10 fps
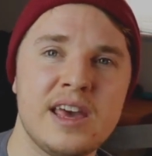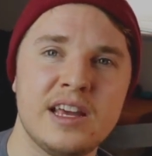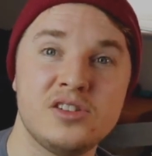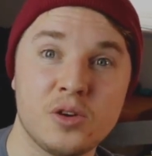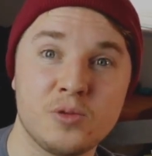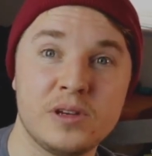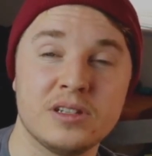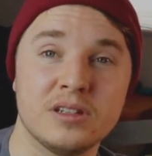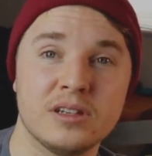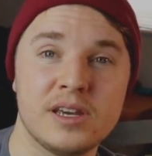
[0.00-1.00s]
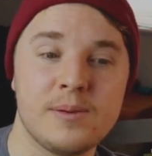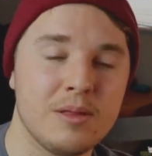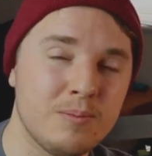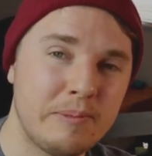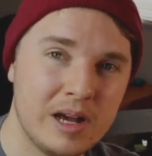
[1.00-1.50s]
until recently,
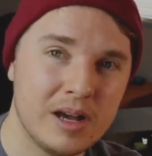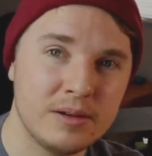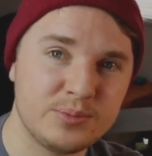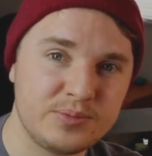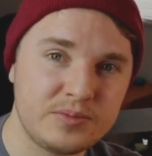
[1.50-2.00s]
but